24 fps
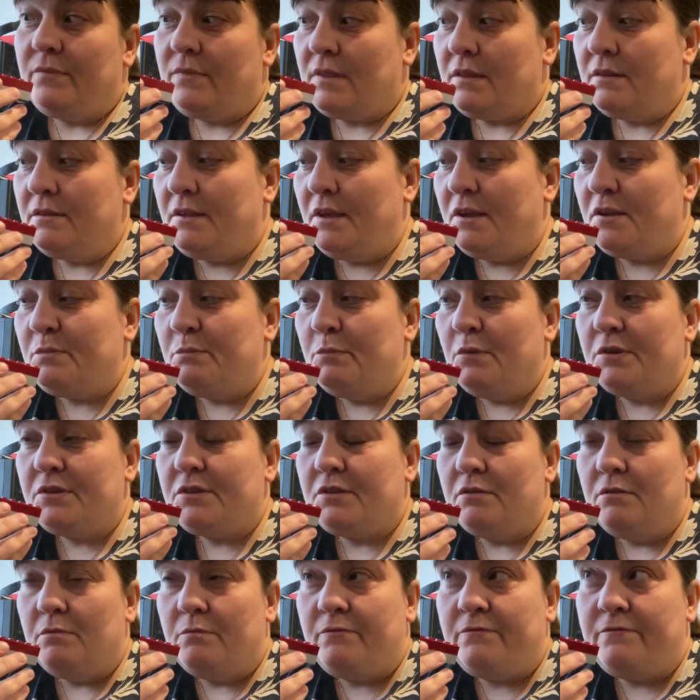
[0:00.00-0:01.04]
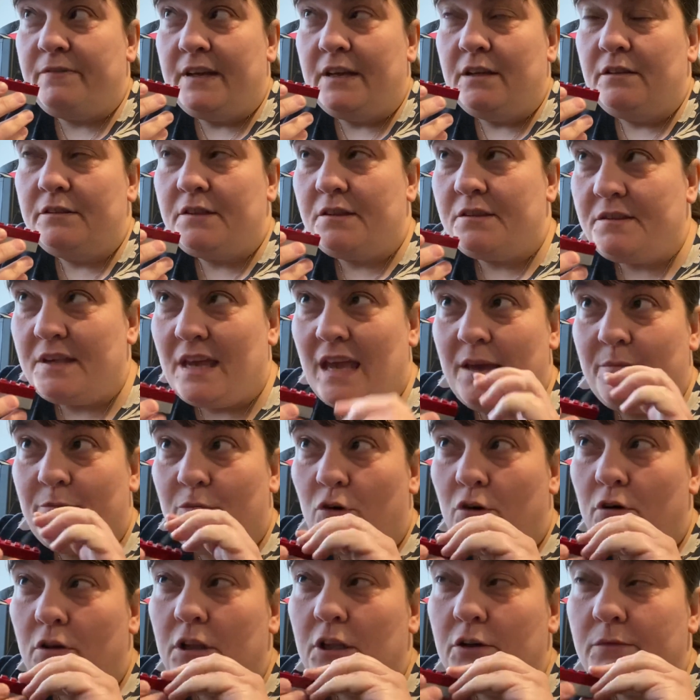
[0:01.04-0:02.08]
this must feel the same
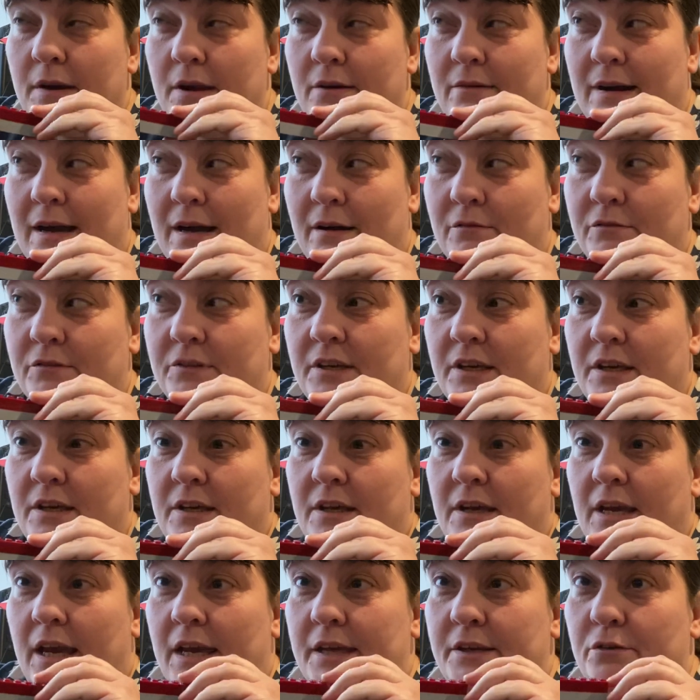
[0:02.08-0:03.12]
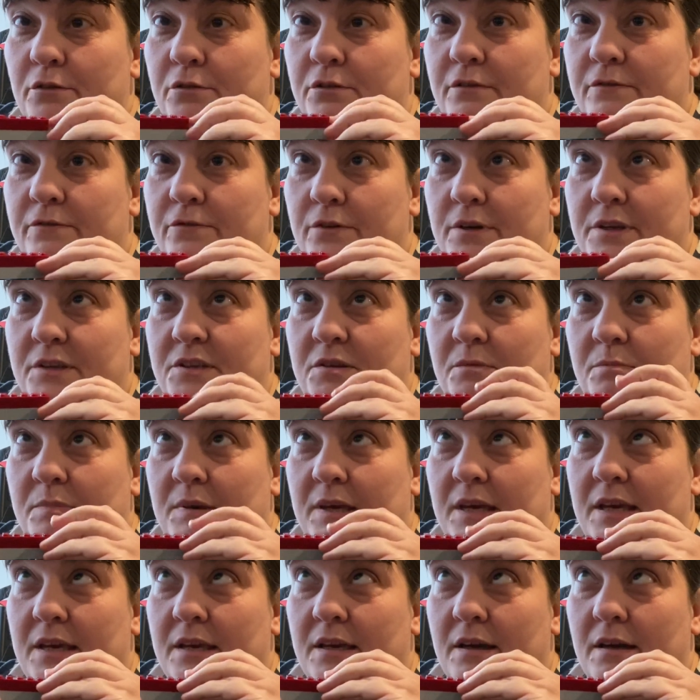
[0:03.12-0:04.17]
all the way around in order for it to
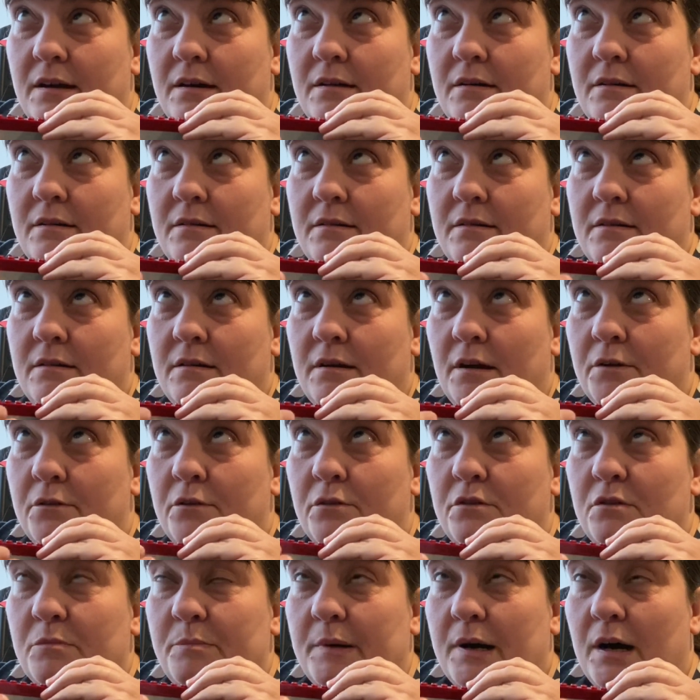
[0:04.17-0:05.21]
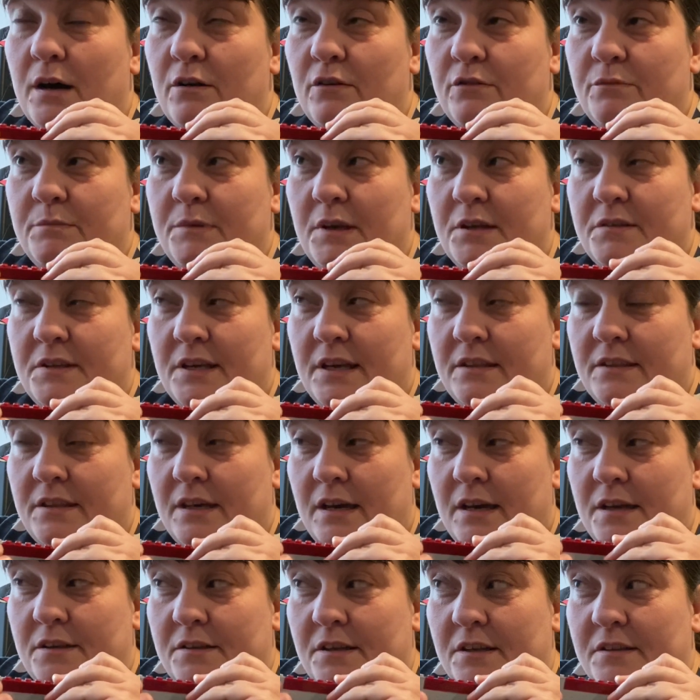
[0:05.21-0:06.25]
be another bar of music
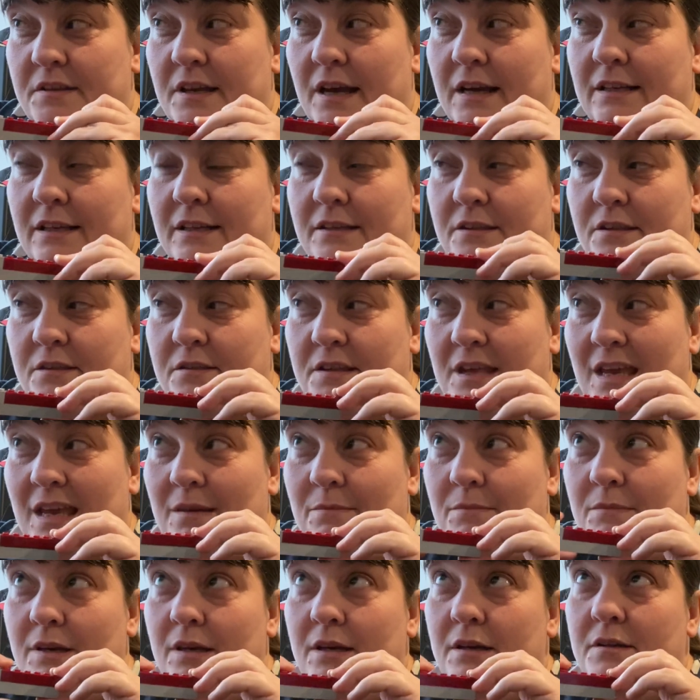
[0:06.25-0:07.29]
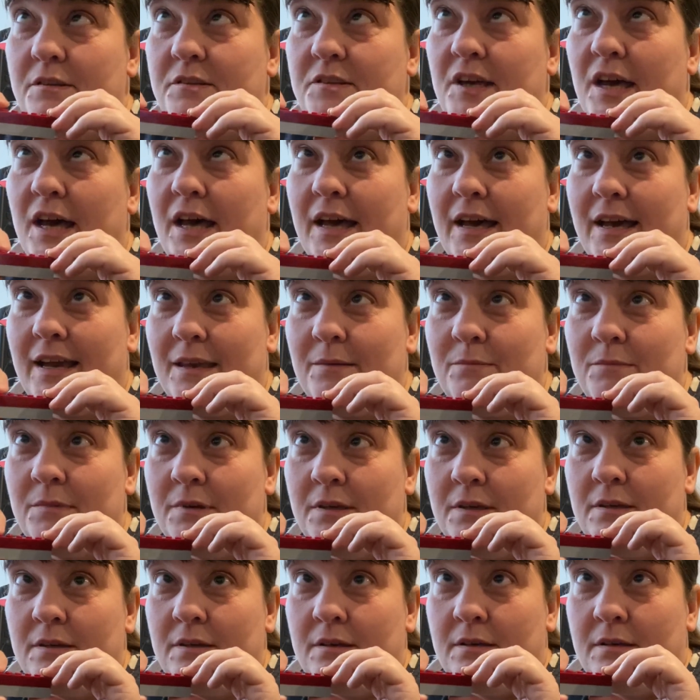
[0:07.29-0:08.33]
that is exactly the same time
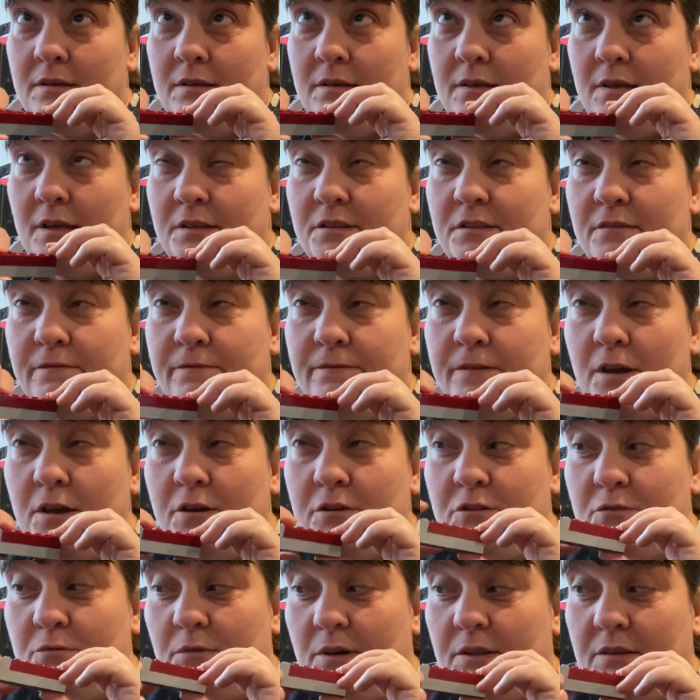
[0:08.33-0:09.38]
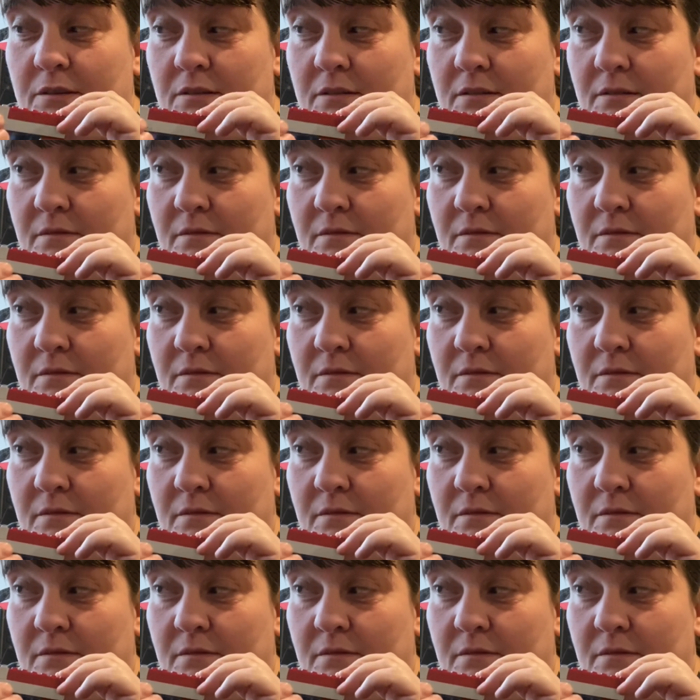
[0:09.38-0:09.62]
as the first one.